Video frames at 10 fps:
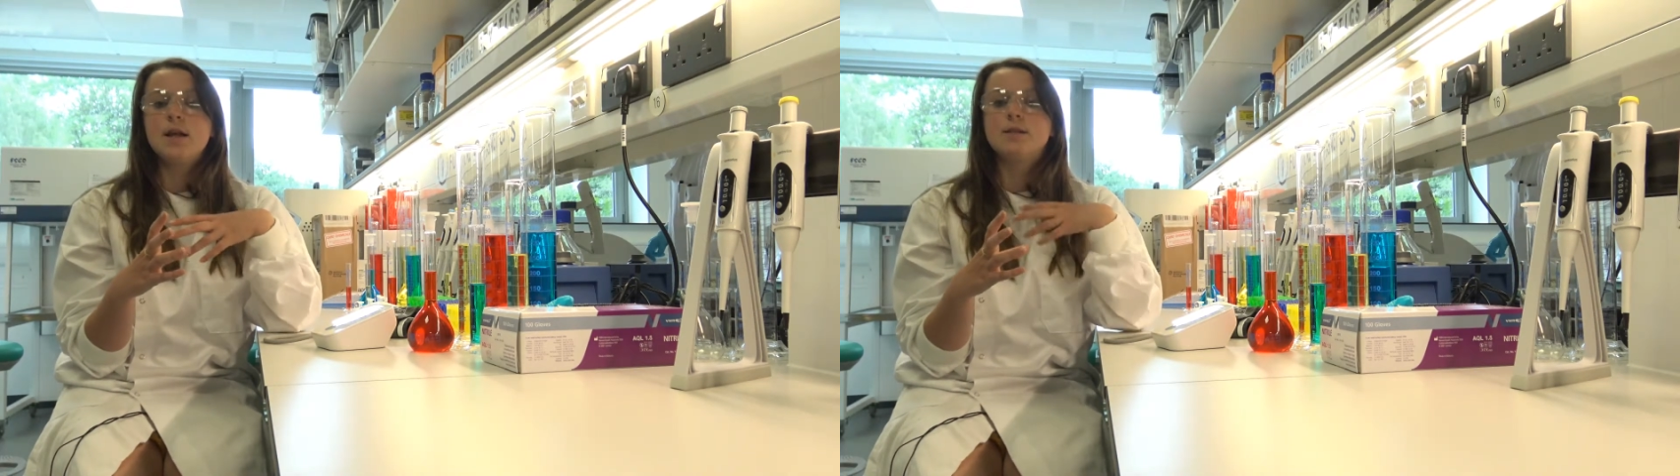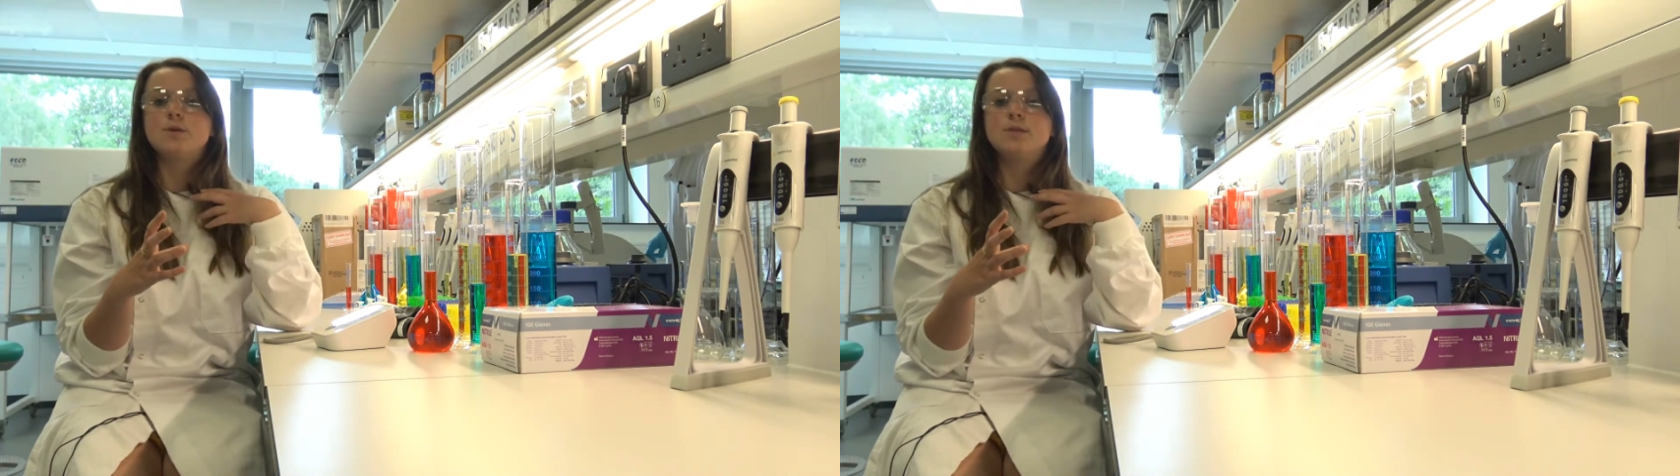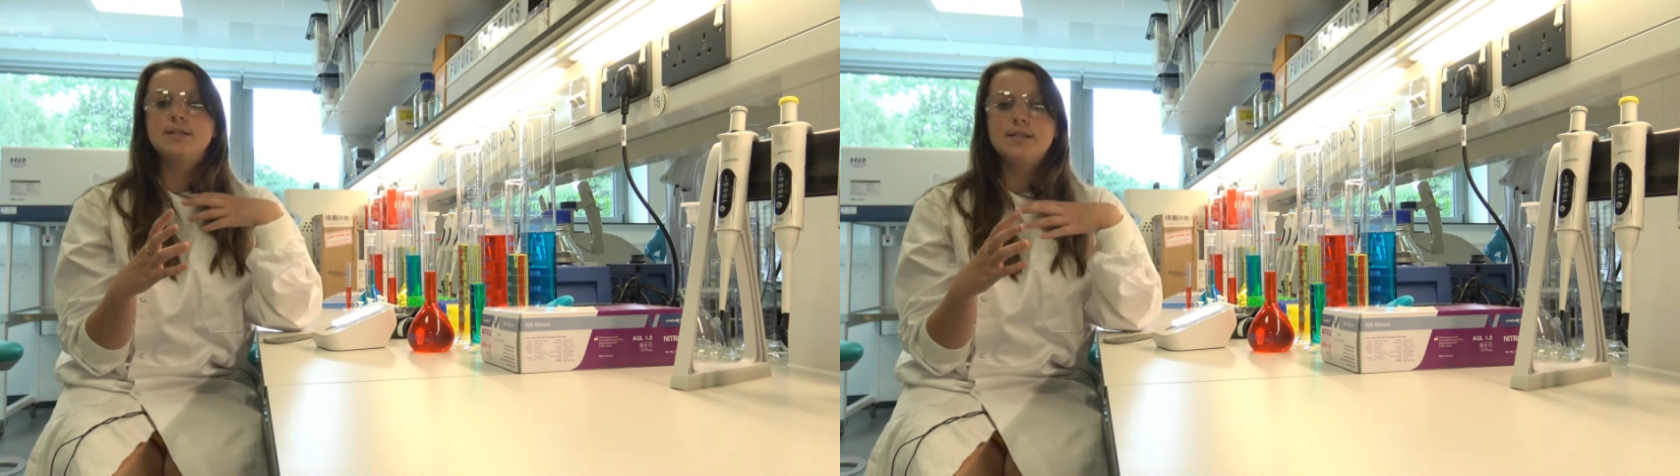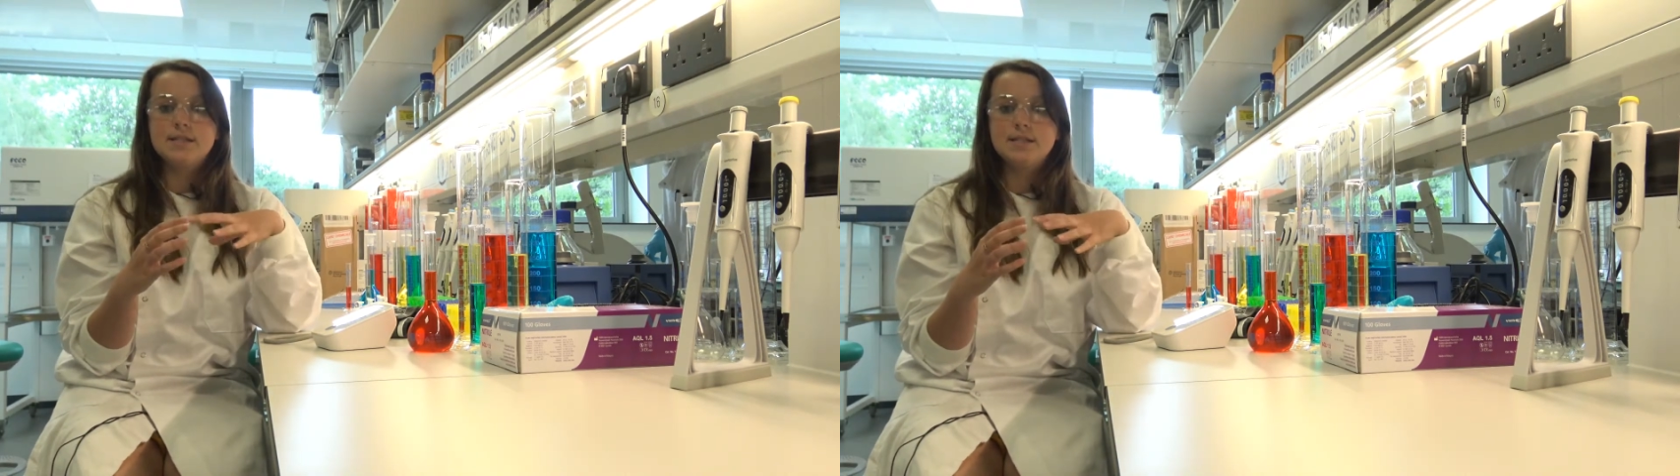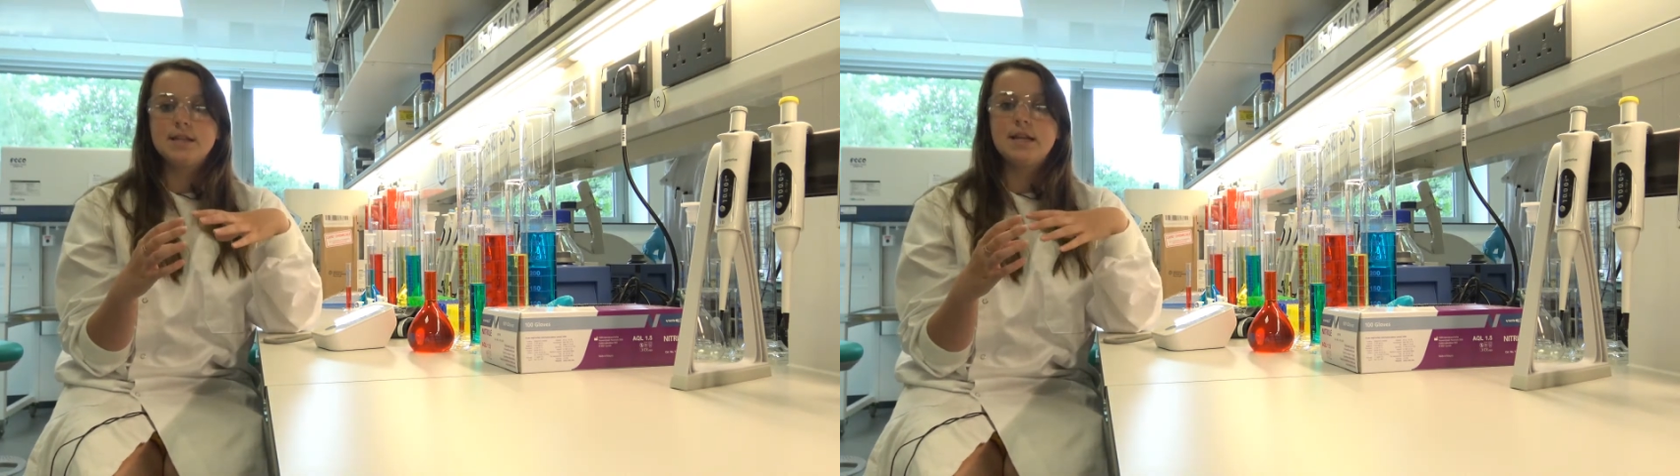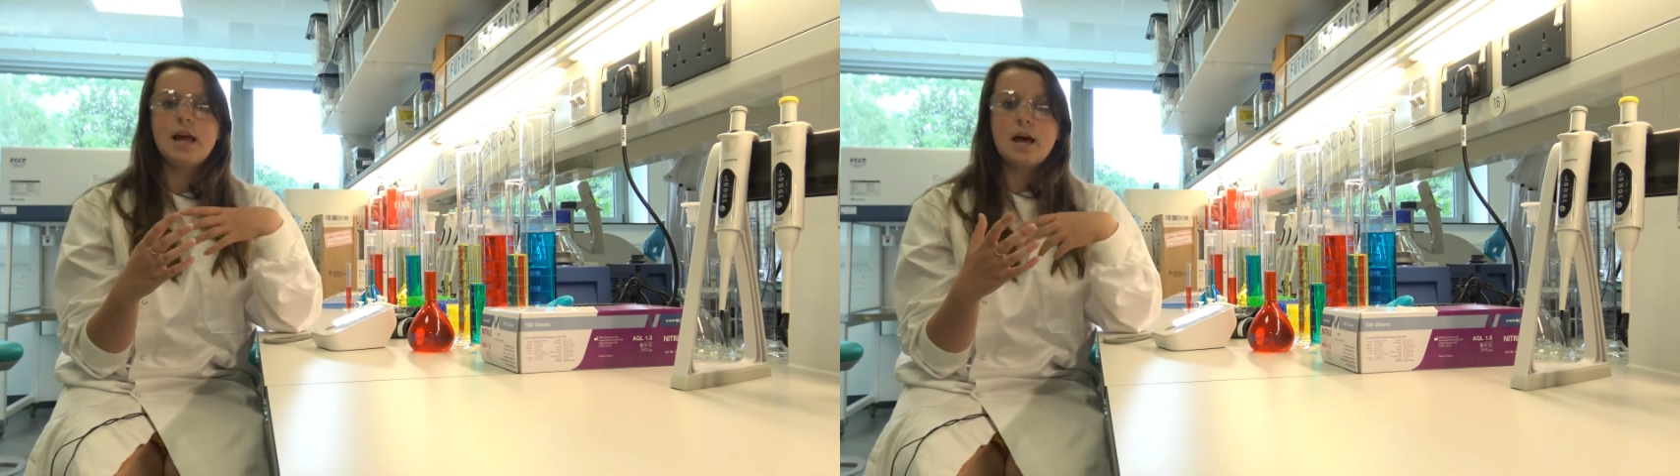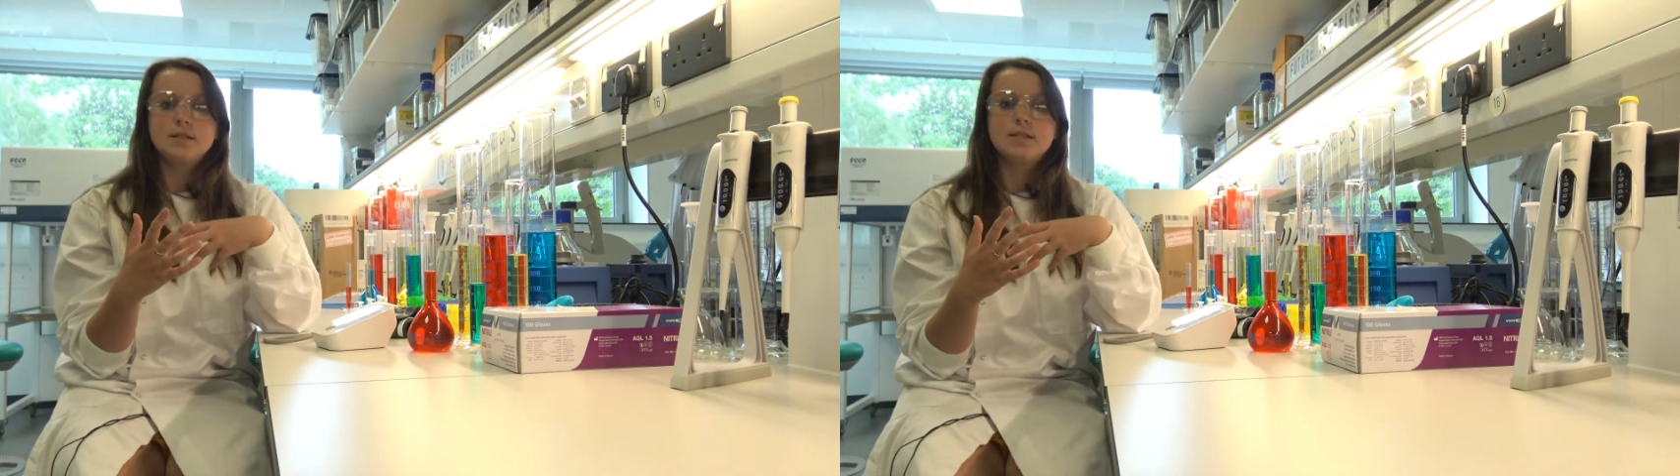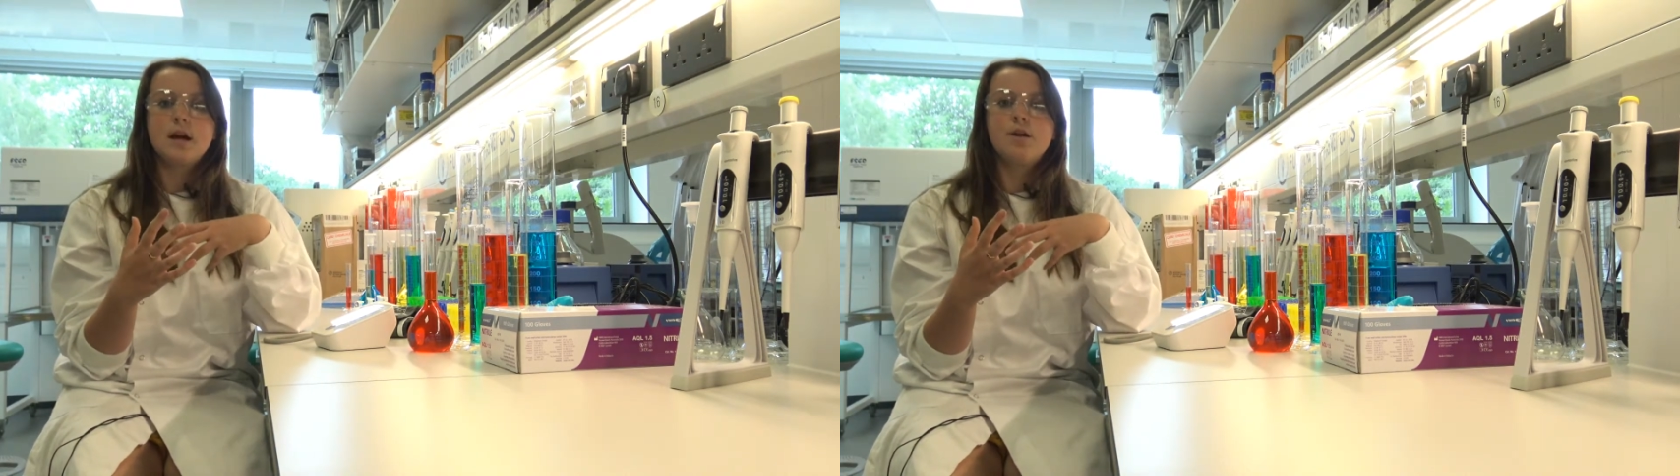is consistently
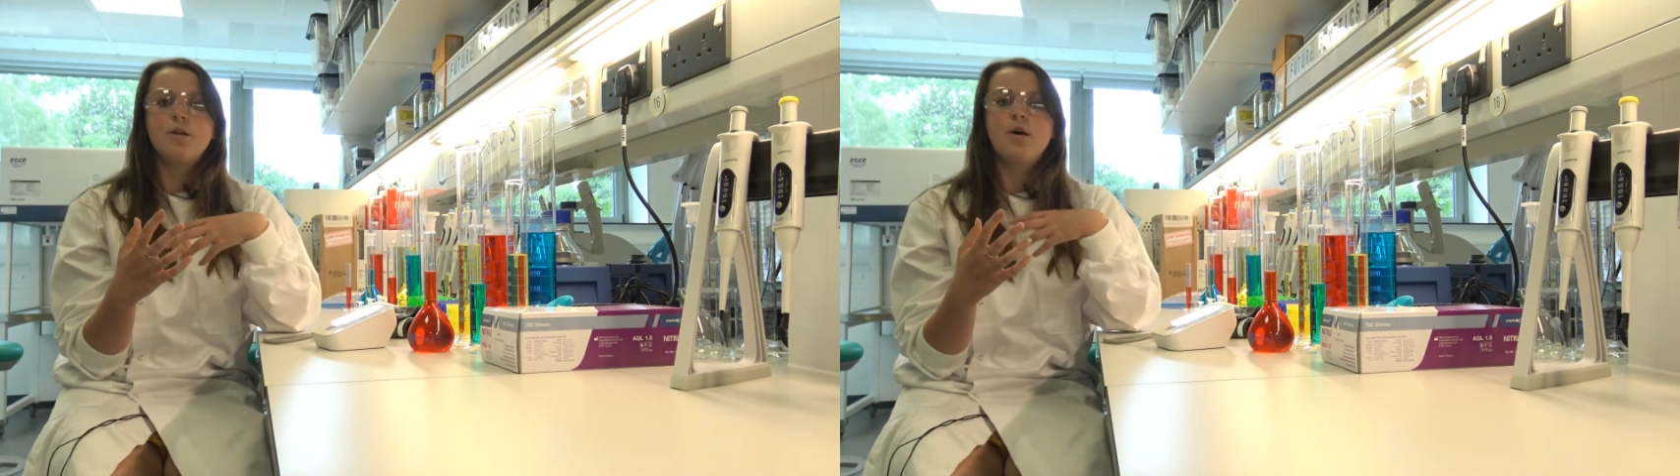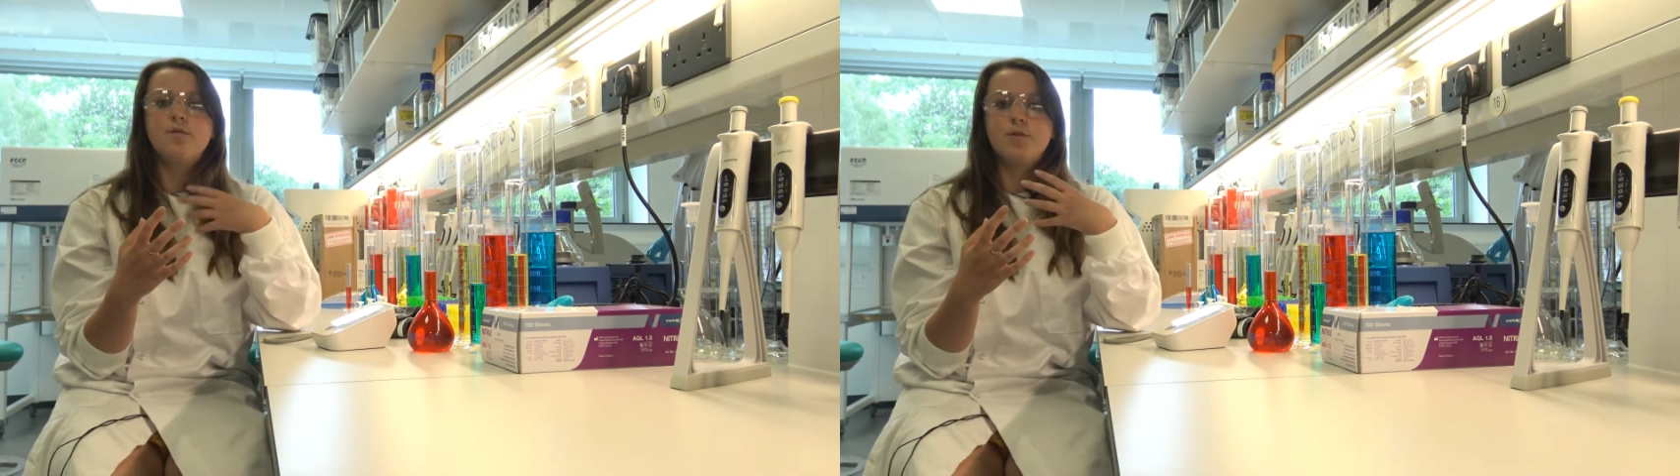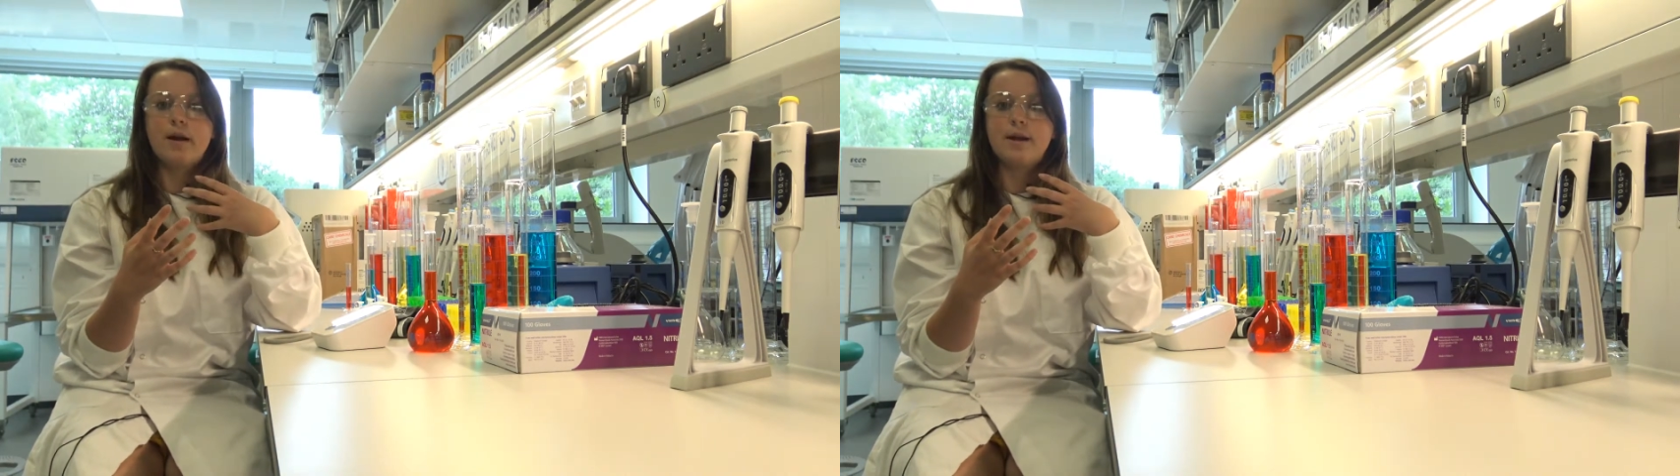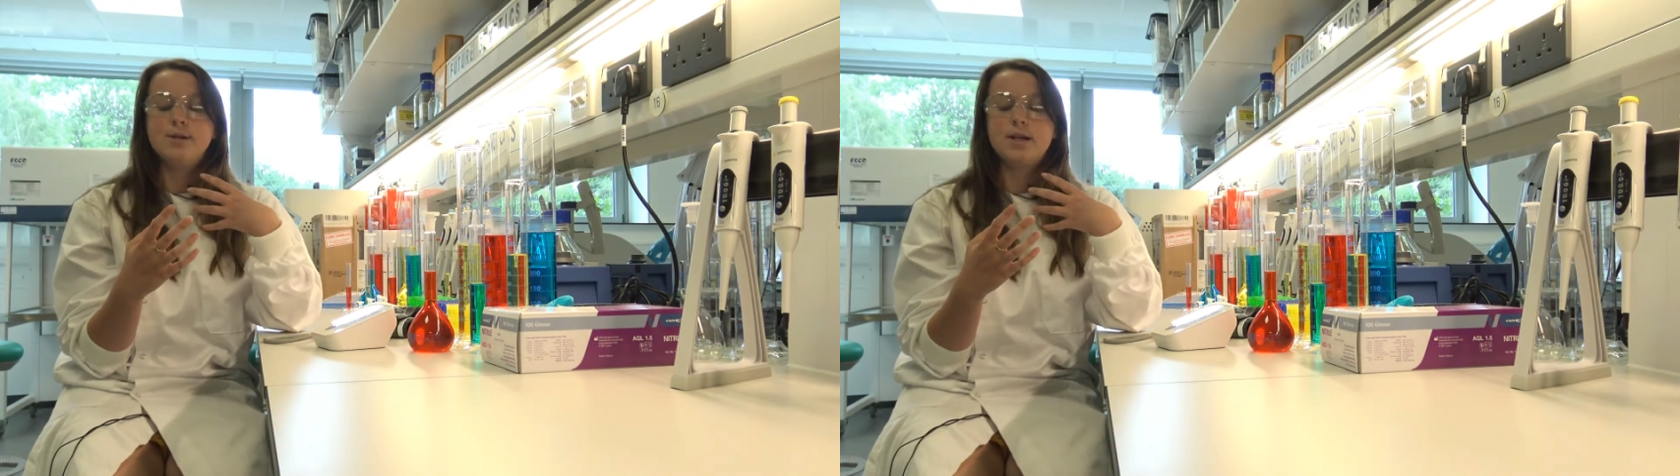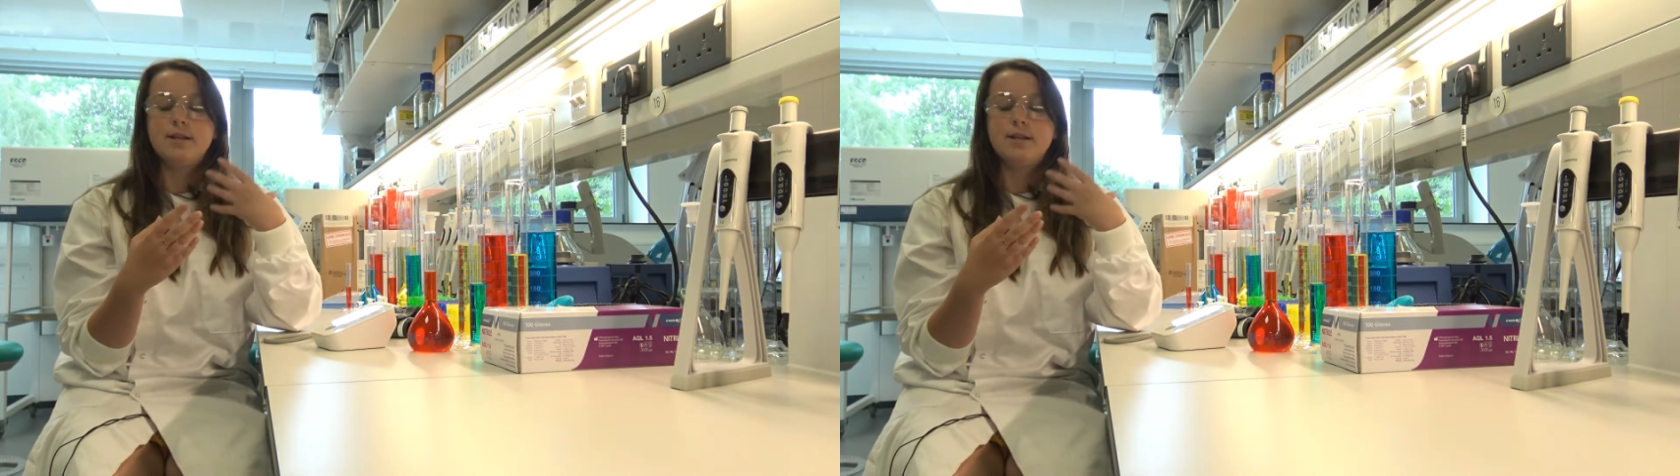outside of the range